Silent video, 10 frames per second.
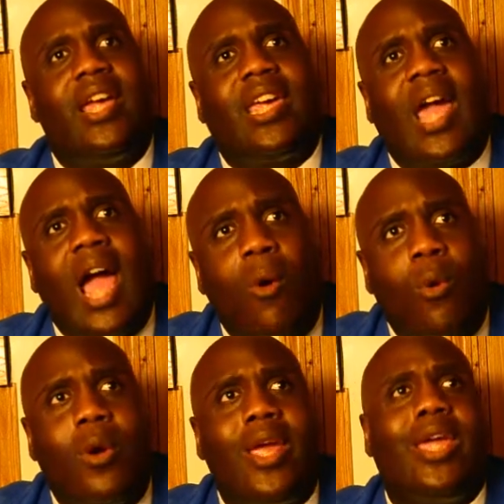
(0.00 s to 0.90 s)

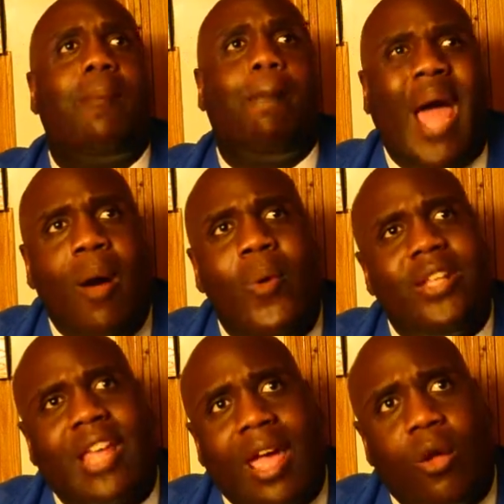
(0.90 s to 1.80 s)
cowering and bowing
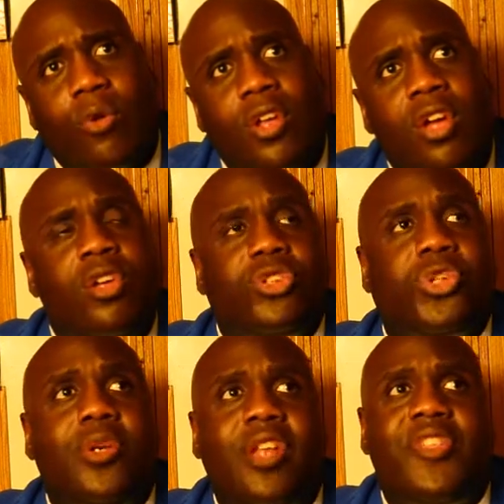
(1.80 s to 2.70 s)
down
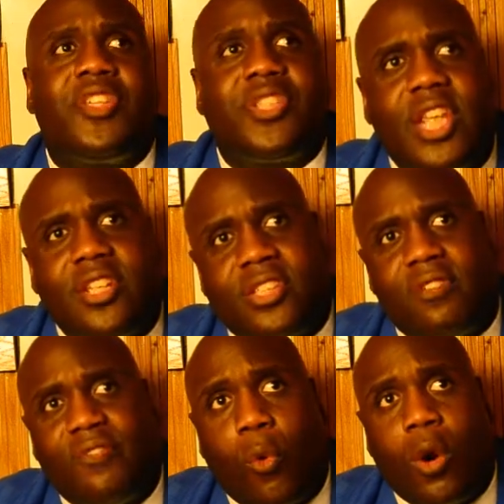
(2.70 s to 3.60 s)
to another citizen
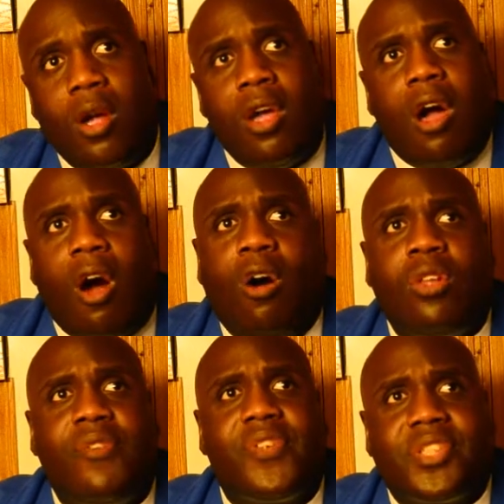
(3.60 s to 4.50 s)
for all
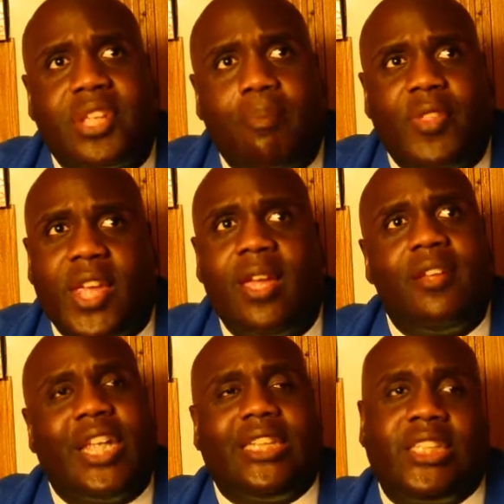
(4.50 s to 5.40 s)
over something
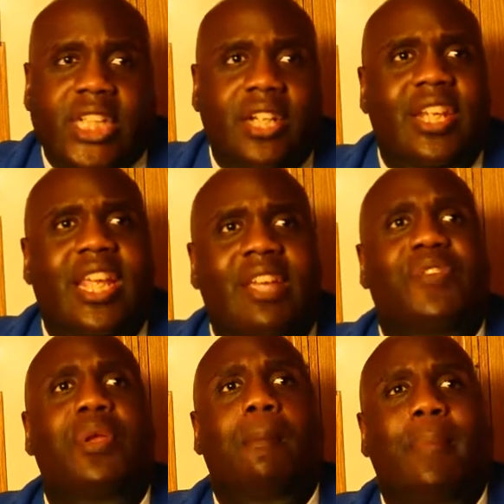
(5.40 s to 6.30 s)
that shouldn't
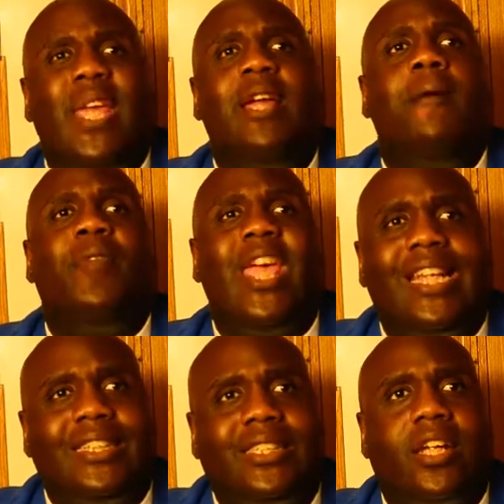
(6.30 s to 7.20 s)
even be
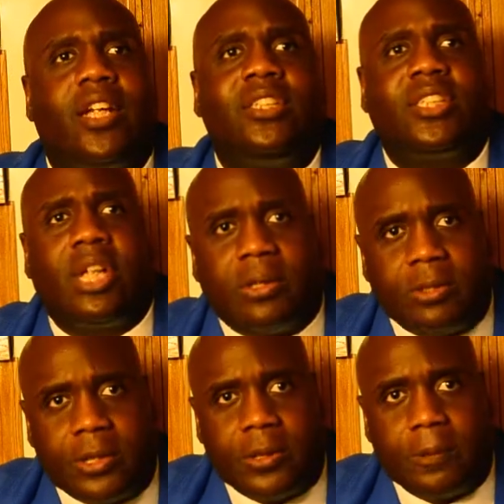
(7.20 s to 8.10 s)
his concern.
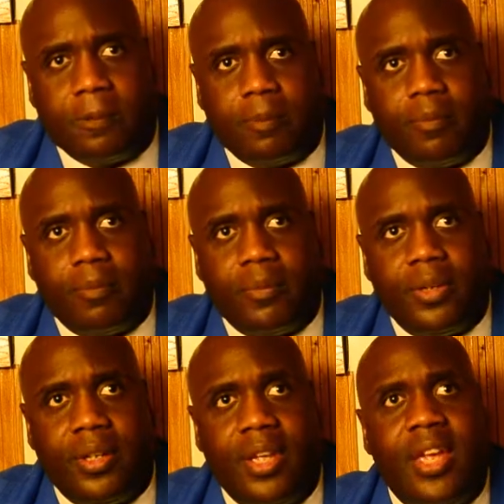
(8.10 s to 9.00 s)

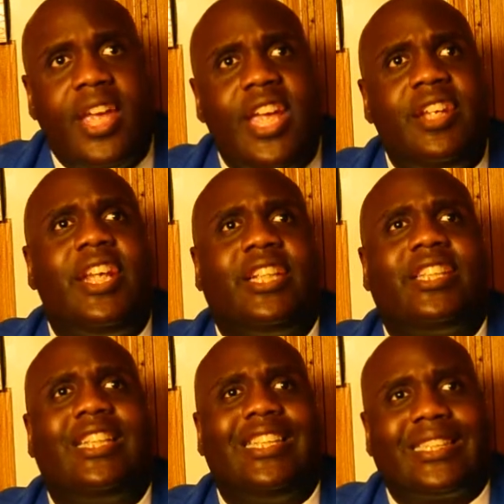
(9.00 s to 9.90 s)
He needed
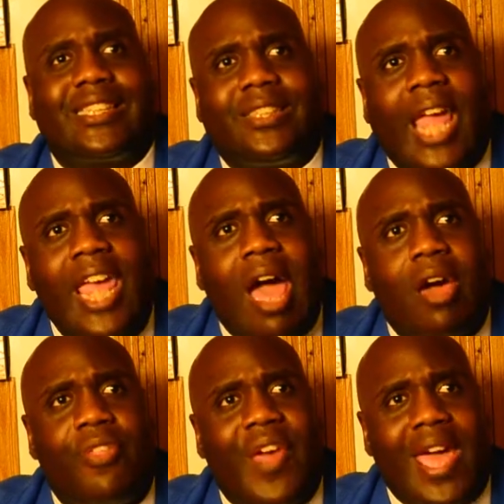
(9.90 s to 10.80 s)
to just stay out
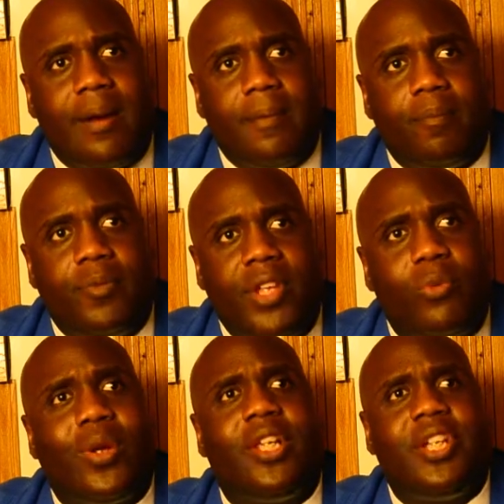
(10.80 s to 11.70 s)
of that. He
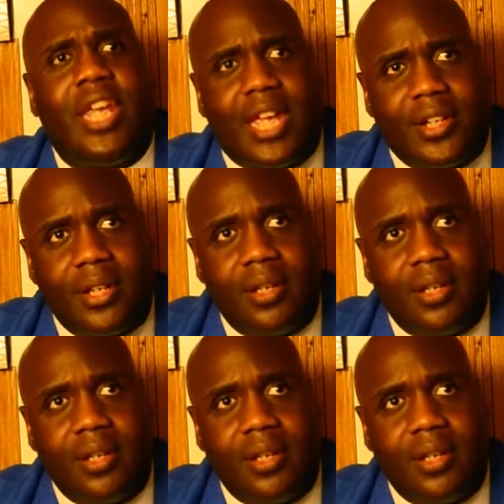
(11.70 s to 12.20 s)
really did.